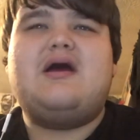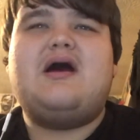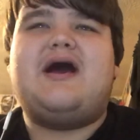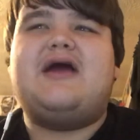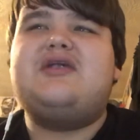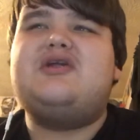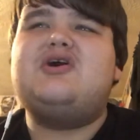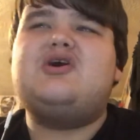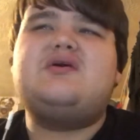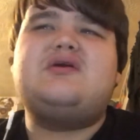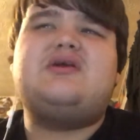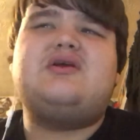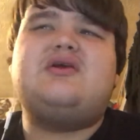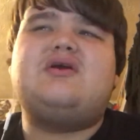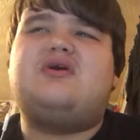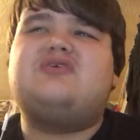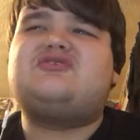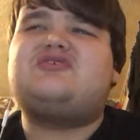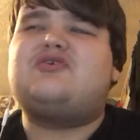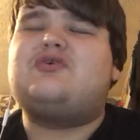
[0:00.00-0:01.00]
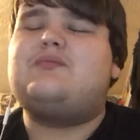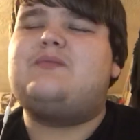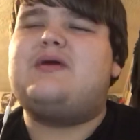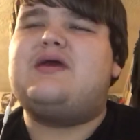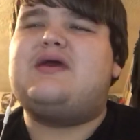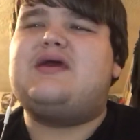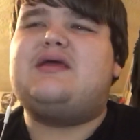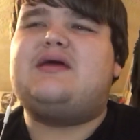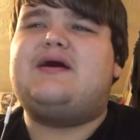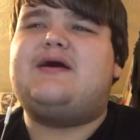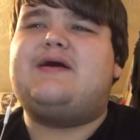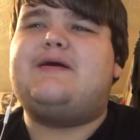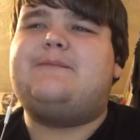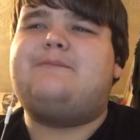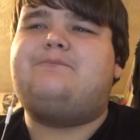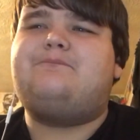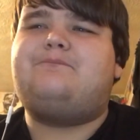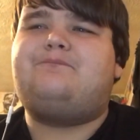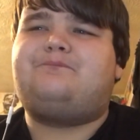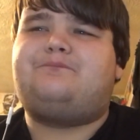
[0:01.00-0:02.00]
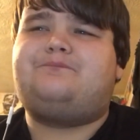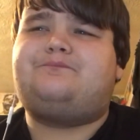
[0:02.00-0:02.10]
I know he also made,